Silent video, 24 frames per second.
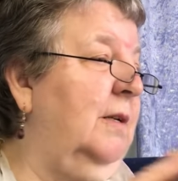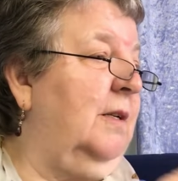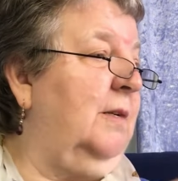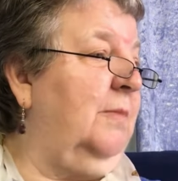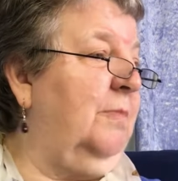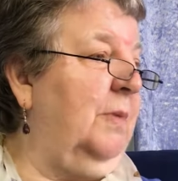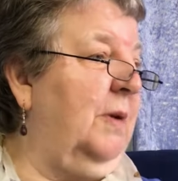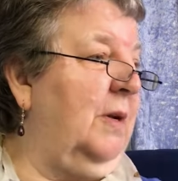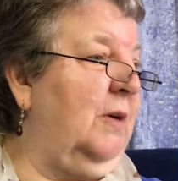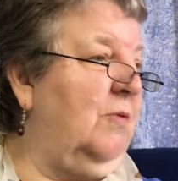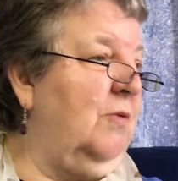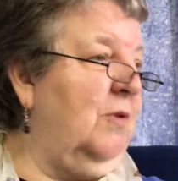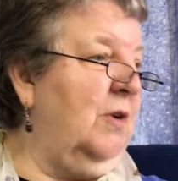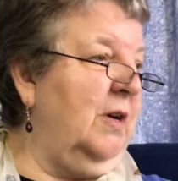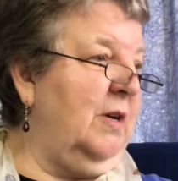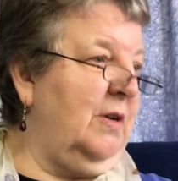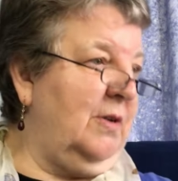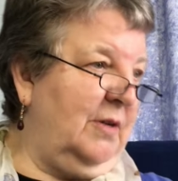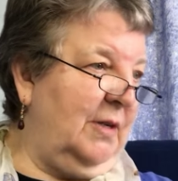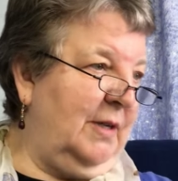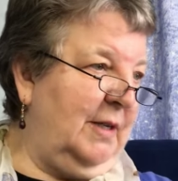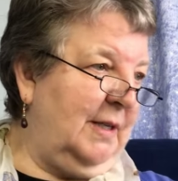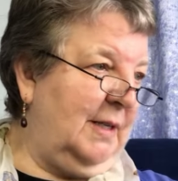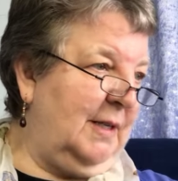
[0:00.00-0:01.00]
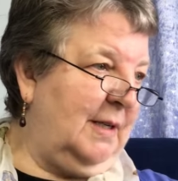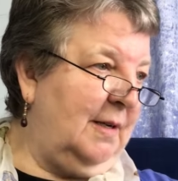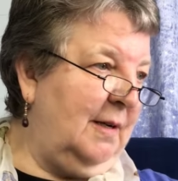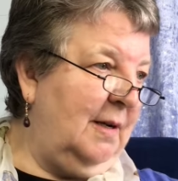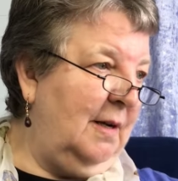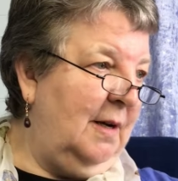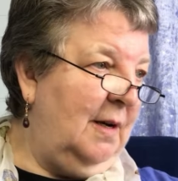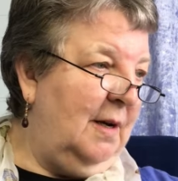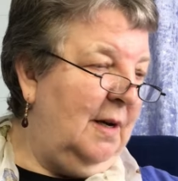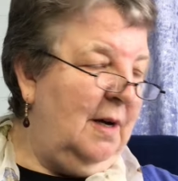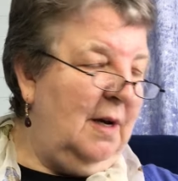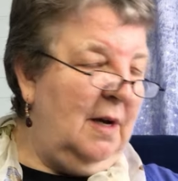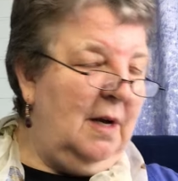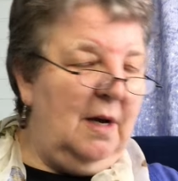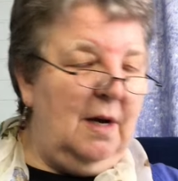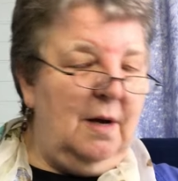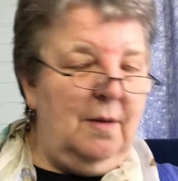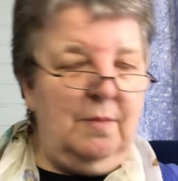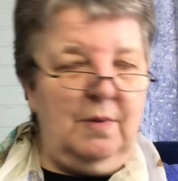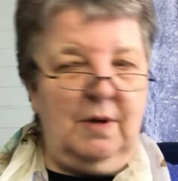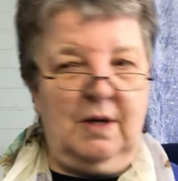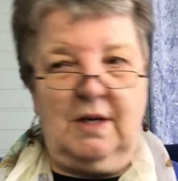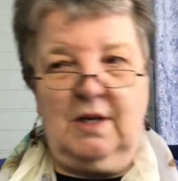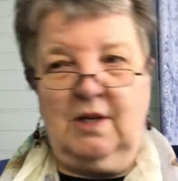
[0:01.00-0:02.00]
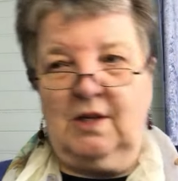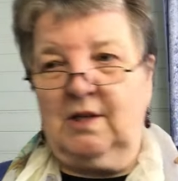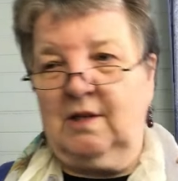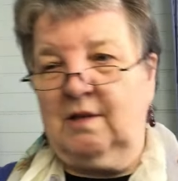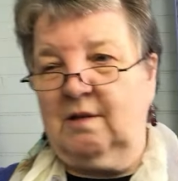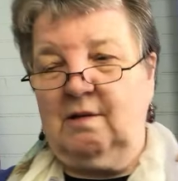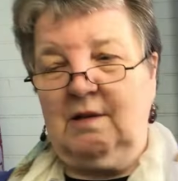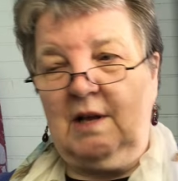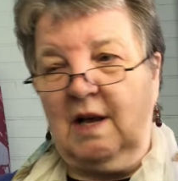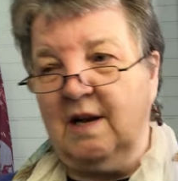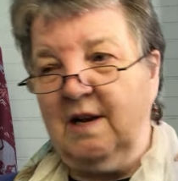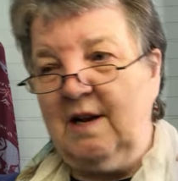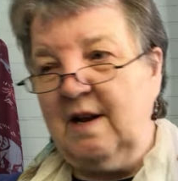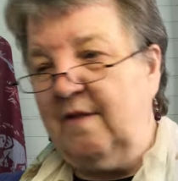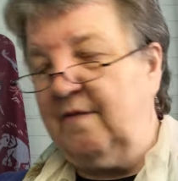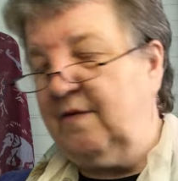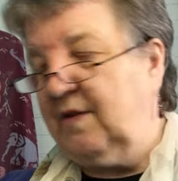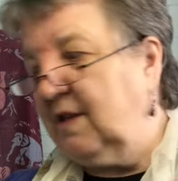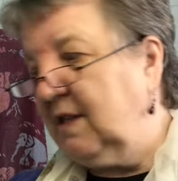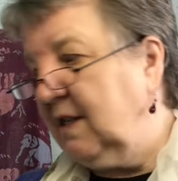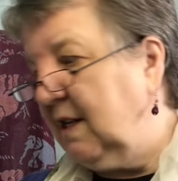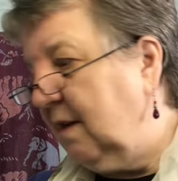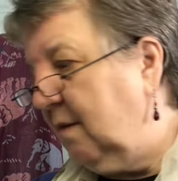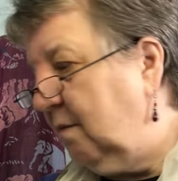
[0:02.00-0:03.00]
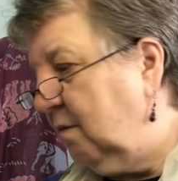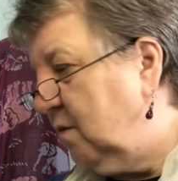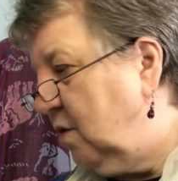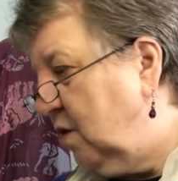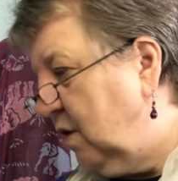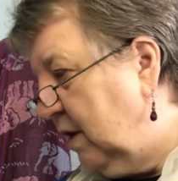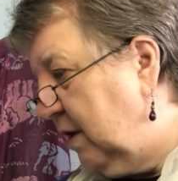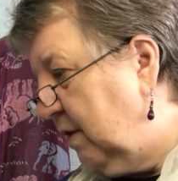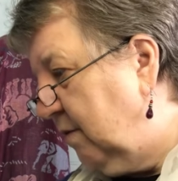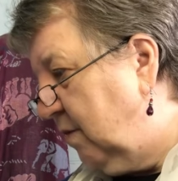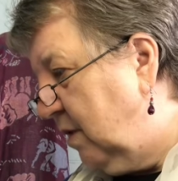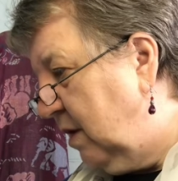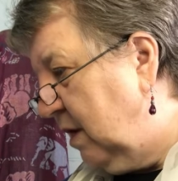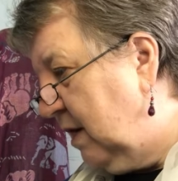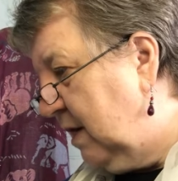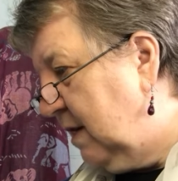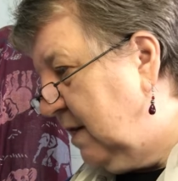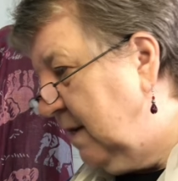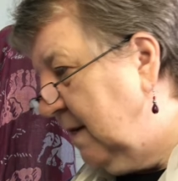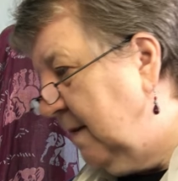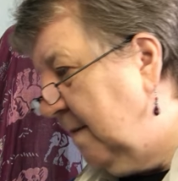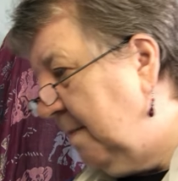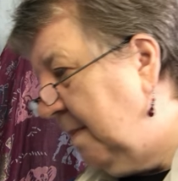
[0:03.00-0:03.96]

to be quite honest, because they never seem quite right.